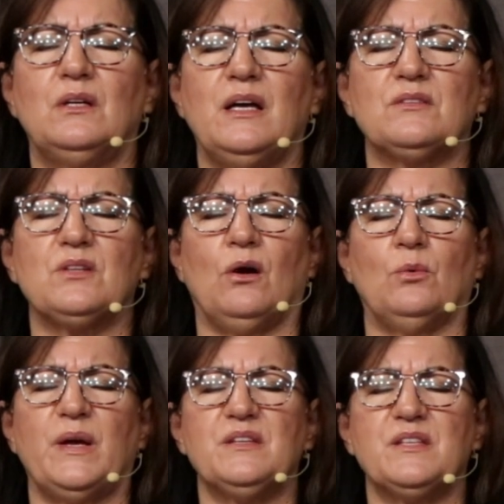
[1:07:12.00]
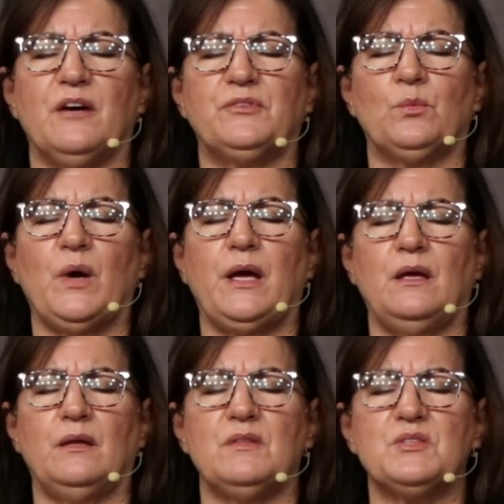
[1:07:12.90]
as always, have your
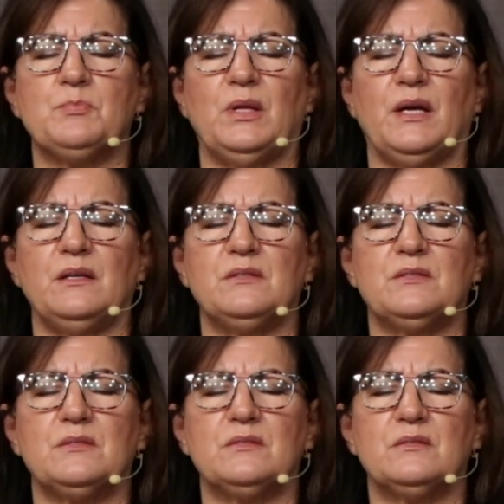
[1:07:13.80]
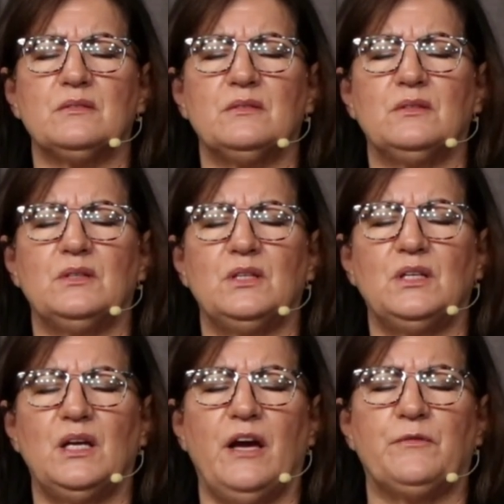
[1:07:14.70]
way in this place.
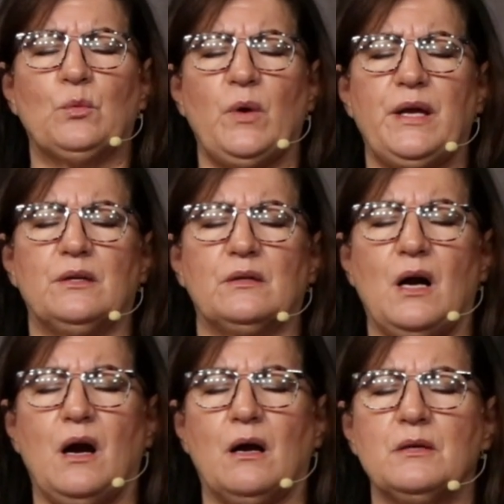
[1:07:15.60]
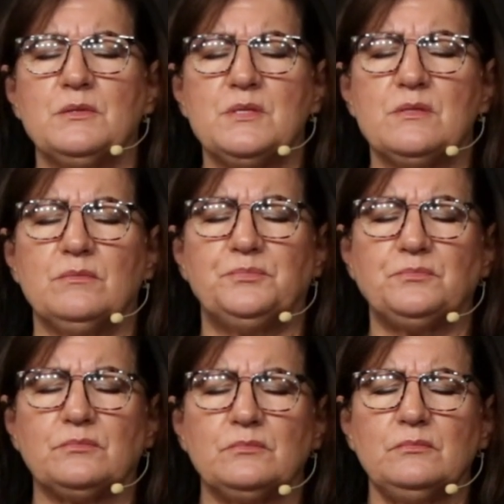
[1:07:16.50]
Have your way in our hearts.
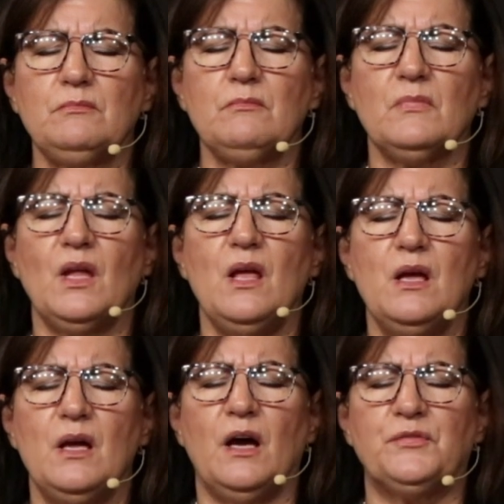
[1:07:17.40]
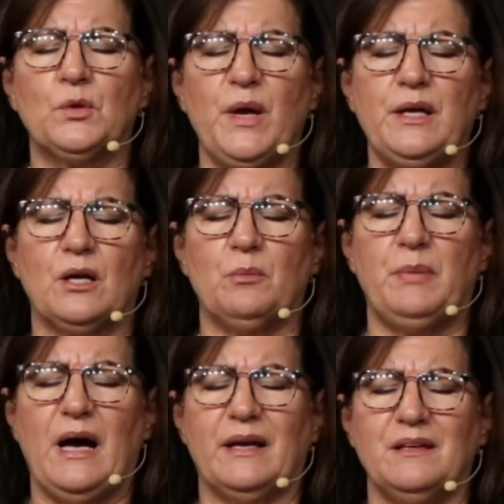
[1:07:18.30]
Have your way in our
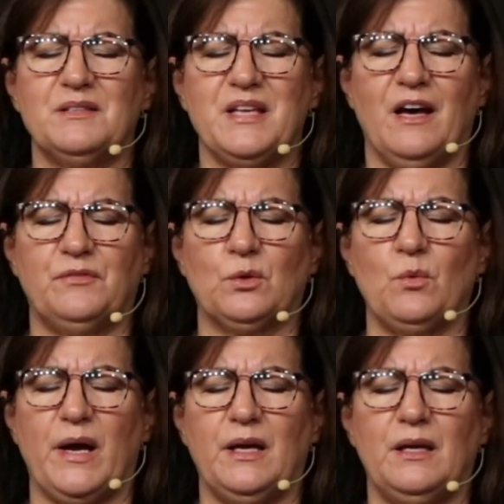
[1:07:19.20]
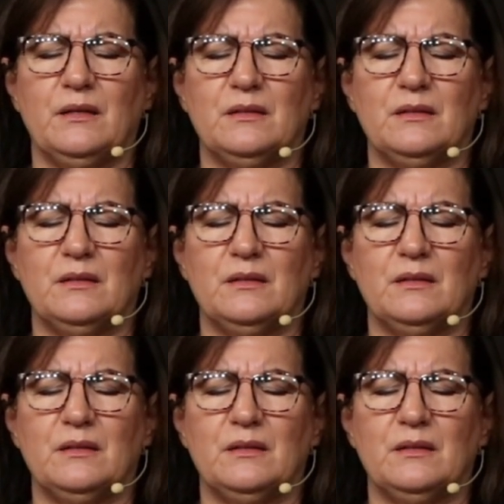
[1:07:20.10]
bodies. Have your way.